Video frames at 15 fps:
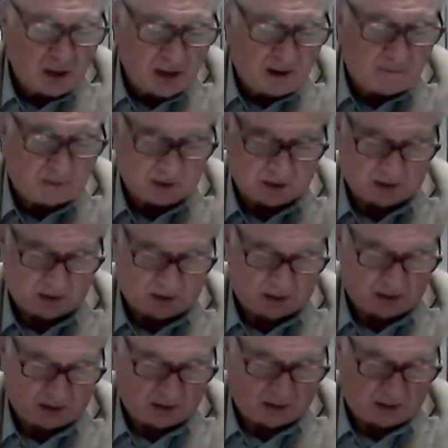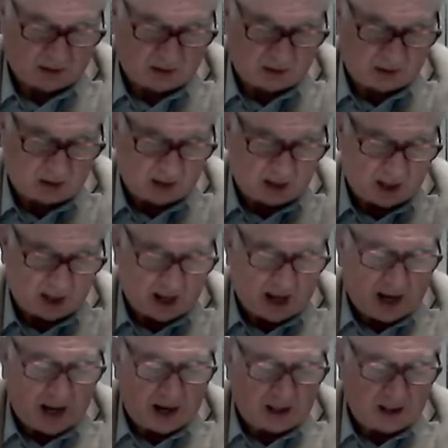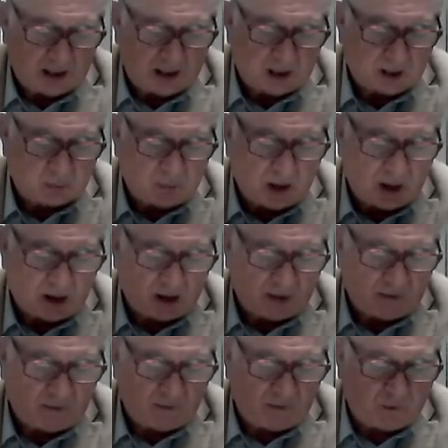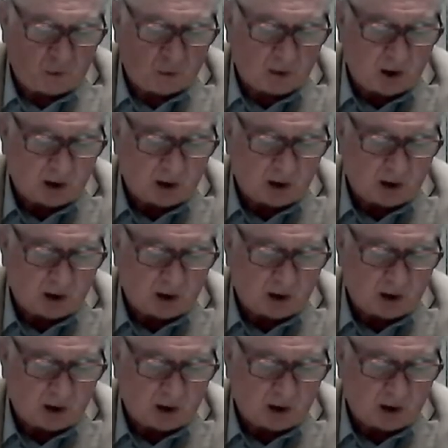heaven. And let us make for